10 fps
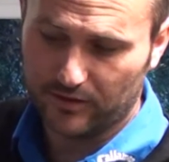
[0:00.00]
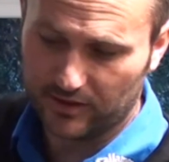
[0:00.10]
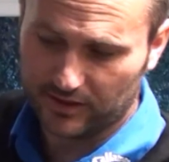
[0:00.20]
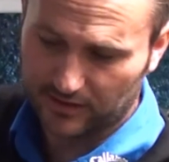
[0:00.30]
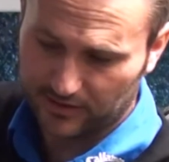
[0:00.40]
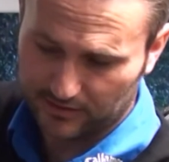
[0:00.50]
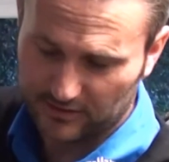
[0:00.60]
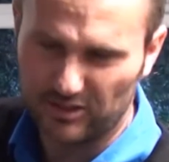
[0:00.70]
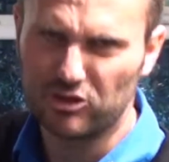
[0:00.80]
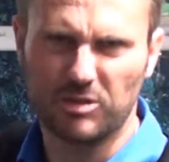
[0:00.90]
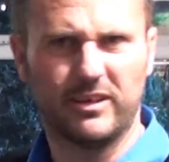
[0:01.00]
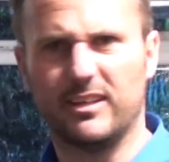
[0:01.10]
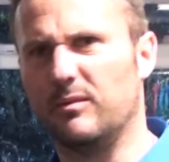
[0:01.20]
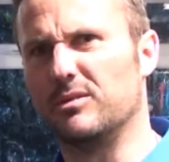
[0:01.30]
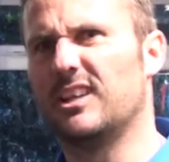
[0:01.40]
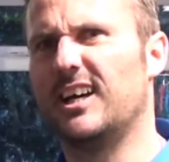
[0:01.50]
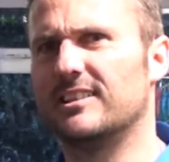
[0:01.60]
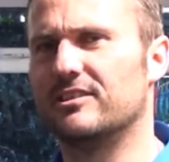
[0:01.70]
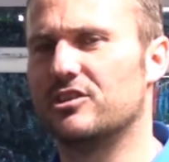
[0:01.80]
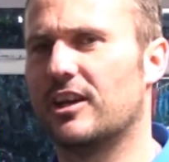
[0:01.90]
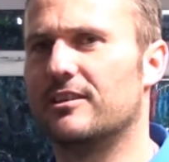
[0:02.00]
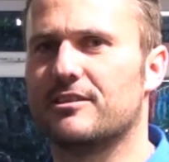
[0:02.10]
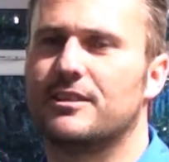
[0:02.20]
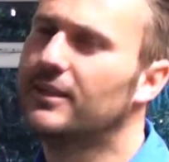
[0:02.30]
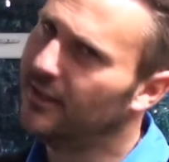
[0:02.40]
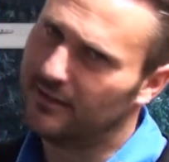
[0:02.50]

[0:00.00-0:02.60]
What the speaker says: I think it used to be that it was ladies and gents.